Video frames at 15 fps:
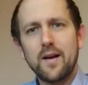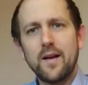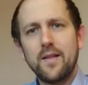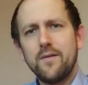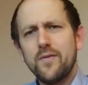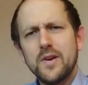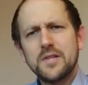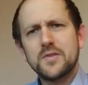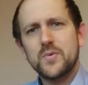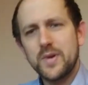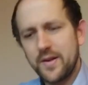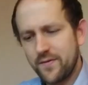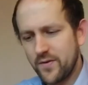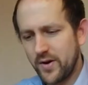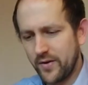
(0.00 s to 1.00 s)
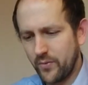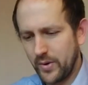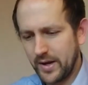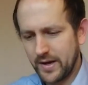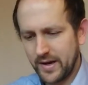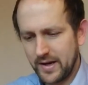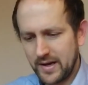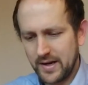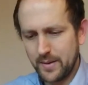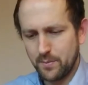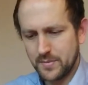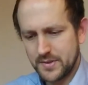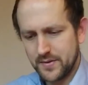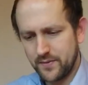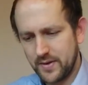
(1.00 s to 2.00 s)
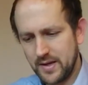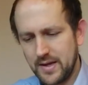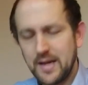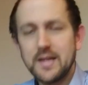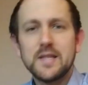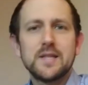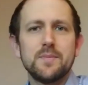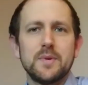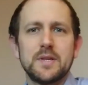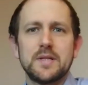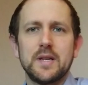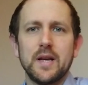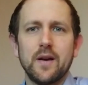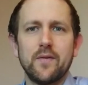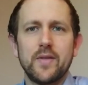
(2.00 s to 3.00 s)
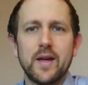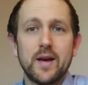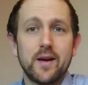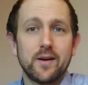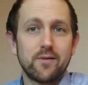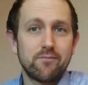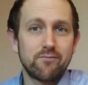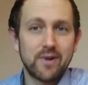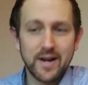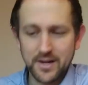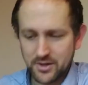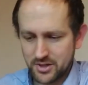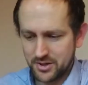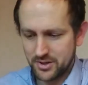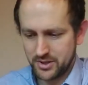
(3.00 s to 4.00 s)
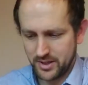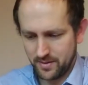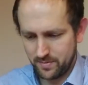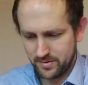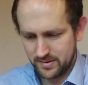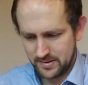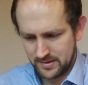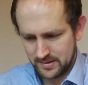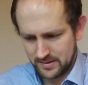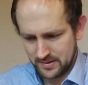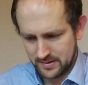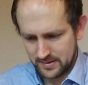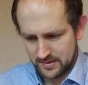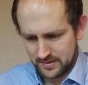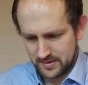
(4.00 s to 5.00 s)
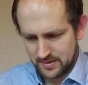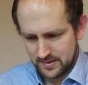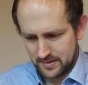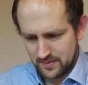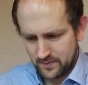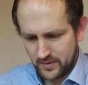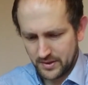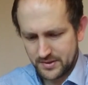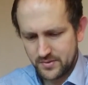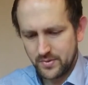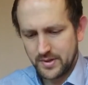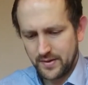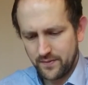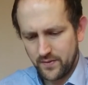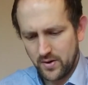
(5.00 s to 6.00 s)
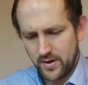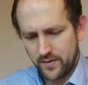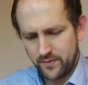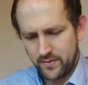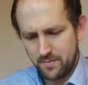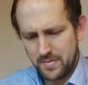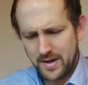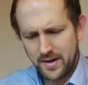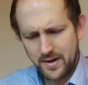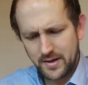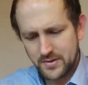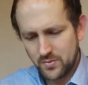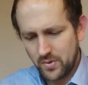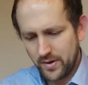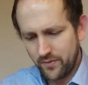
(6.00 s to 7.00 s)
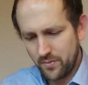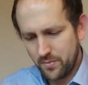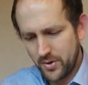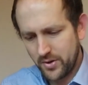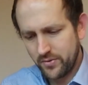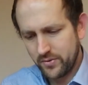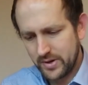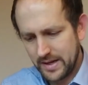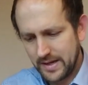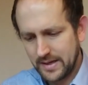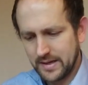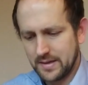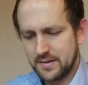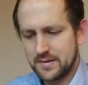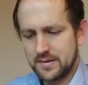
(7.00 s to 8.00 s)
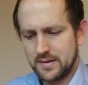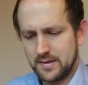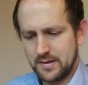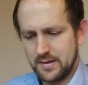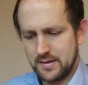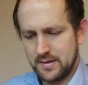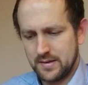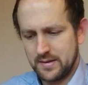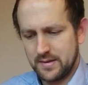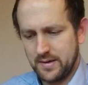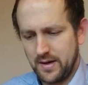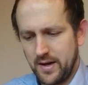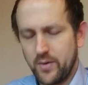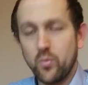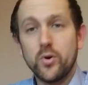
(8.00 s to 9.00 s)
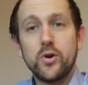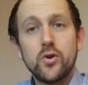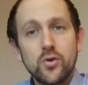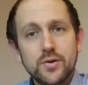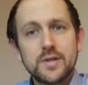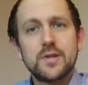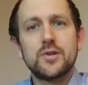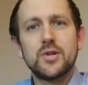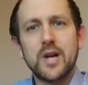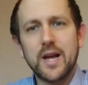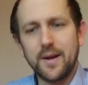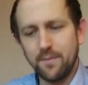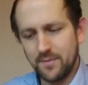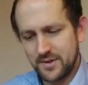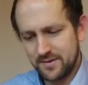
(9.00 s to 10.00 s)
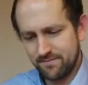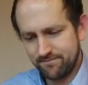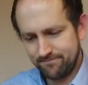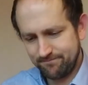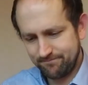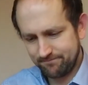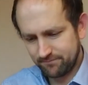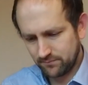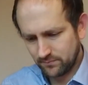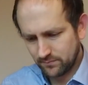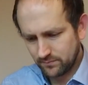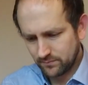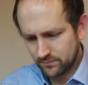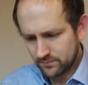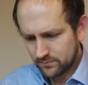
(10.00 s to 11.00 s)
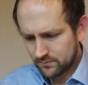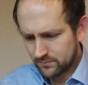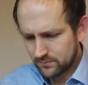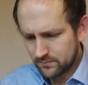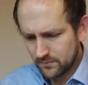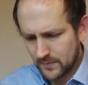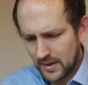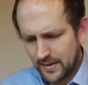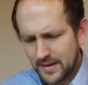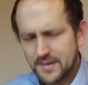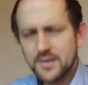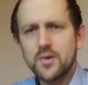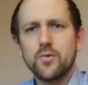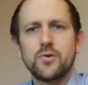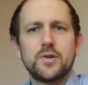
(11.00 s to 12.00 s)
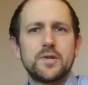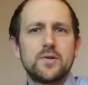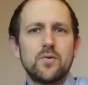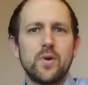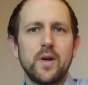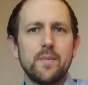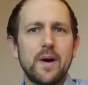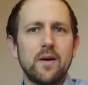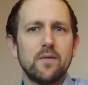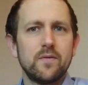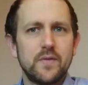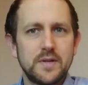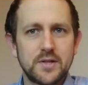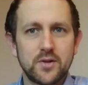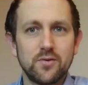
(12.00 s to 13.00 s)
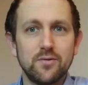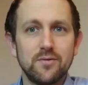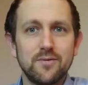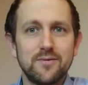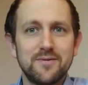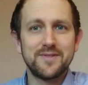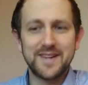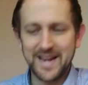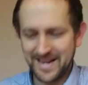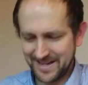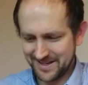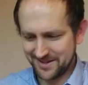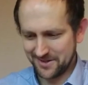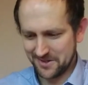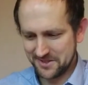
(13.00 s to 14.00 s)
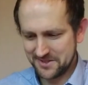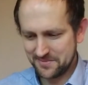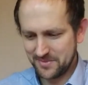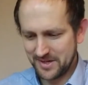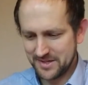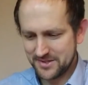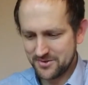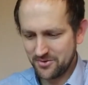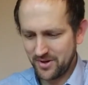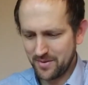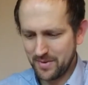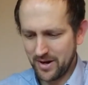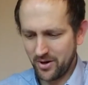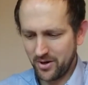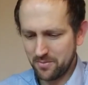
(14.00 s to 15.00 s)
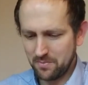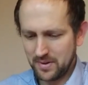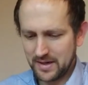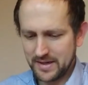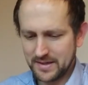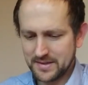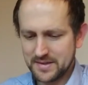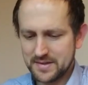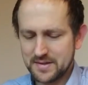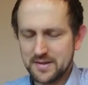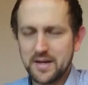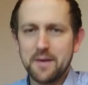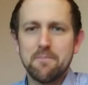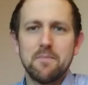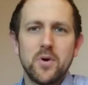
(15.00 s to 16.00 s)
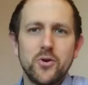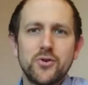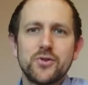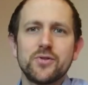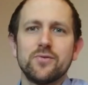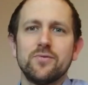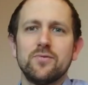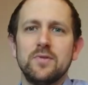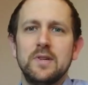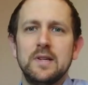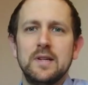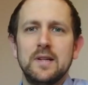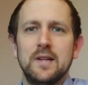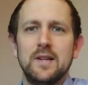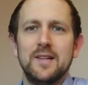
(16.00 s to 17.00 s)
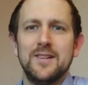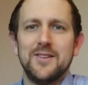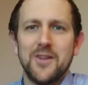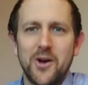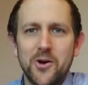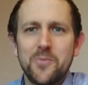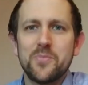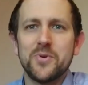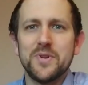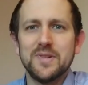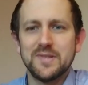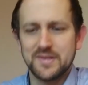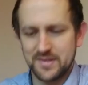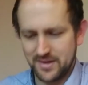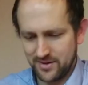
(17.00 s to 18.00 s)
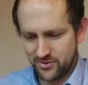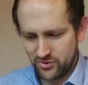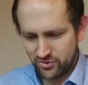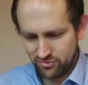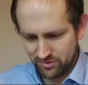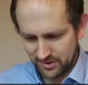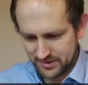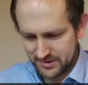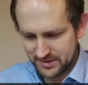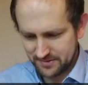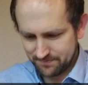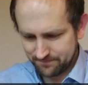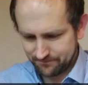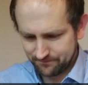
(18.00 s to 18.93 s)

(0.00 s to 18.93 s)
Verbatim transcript: And in verse 25, we get a glimpse of the intimacy of their relationship. Verse 25 The man and his wife were both naked and were not ashamed. And that's not just talking about physical nakedness, but it's talking about complete emotional openness and trust.